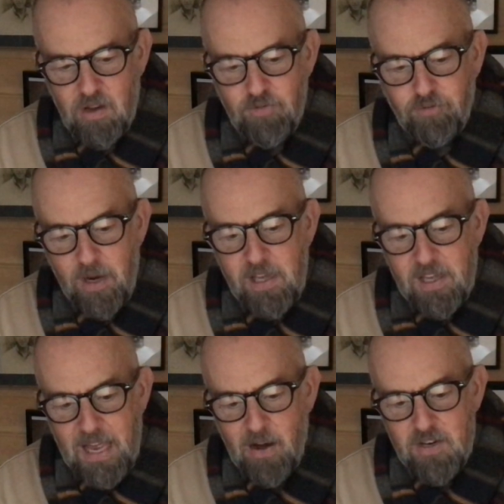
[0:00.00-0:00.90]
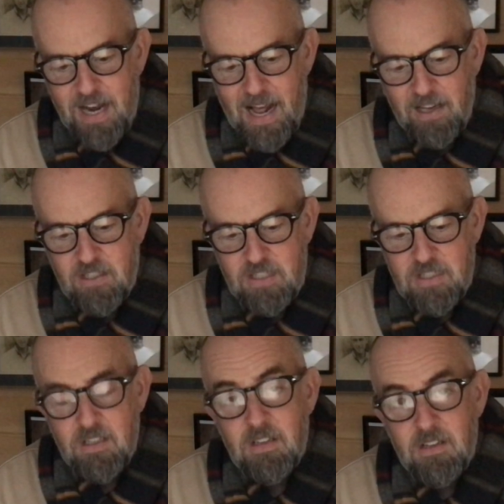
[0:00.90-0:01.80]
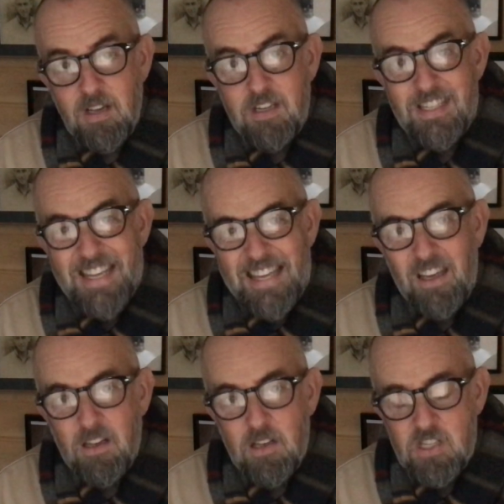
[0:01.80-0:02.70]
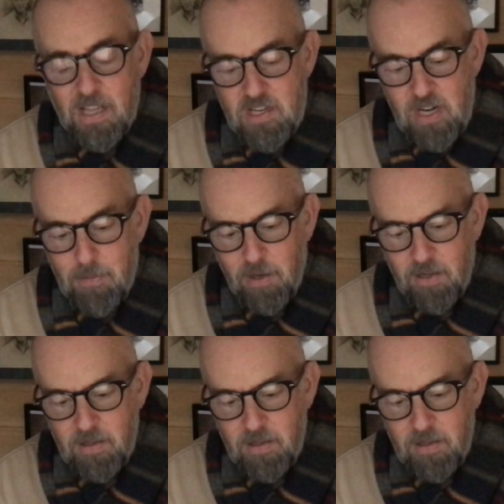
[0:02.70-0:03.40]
Freak carried an axe and Deke a sledgehammer.